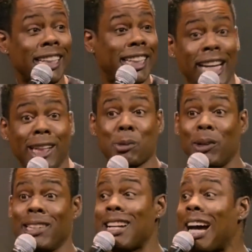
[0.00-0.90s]
What are your
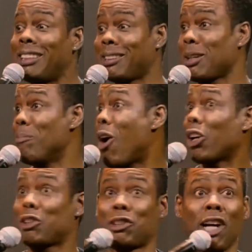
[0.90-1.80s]
thoughts on this
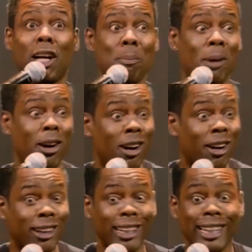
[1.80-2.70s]
controversy? Share
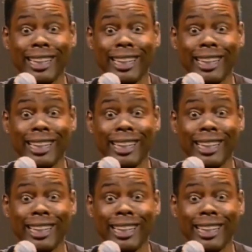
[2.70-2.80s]
them in the